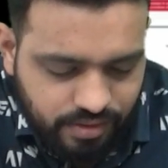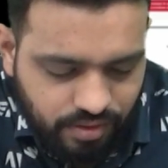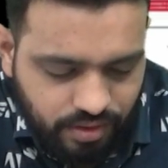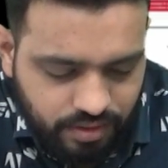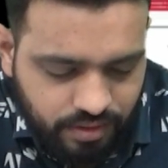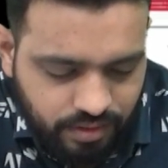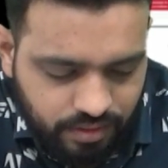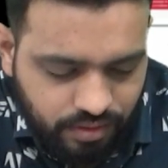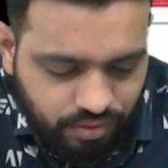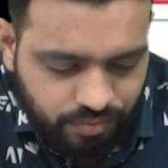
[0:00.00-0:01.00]
on
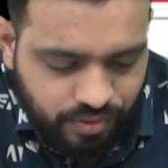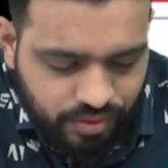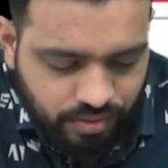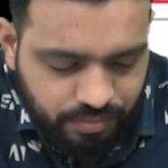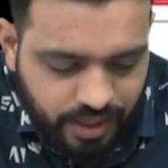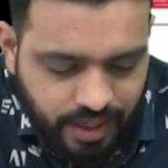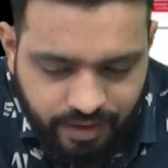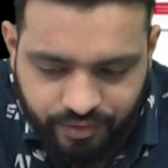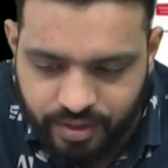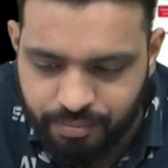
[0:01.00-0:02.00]
chromosome
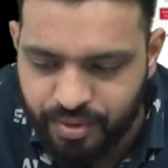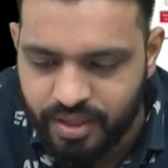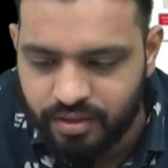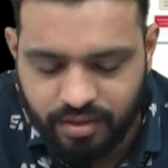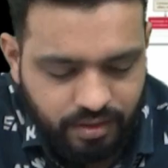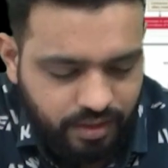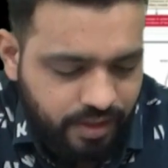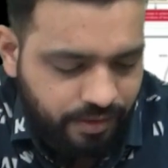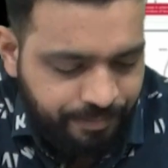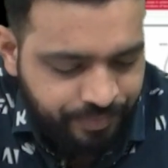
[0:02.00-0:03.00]
11p13.